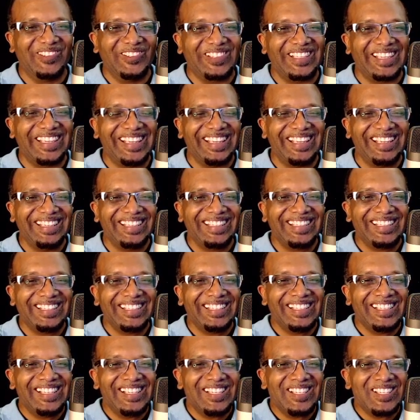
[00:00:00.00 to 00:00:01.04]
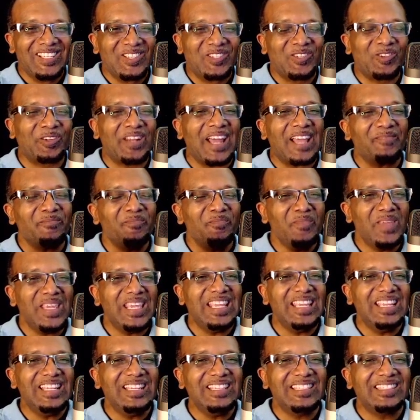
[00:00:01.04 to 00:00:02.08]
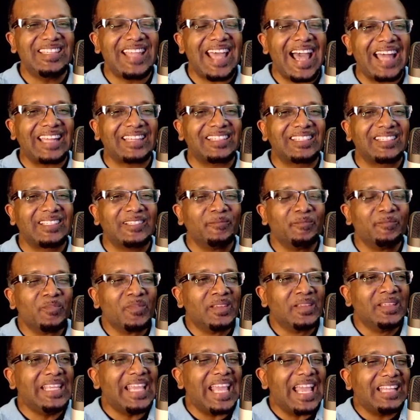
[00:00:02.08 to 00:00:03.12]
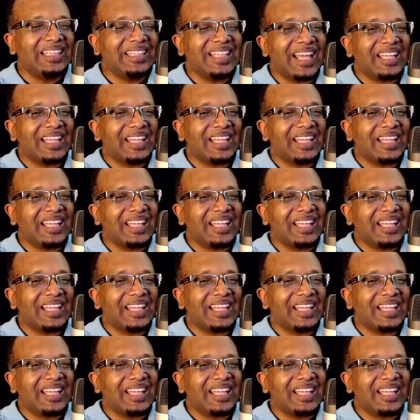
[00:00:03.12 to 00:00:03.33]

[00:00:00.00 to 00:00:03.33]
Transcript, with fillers: Okay? So that means that the,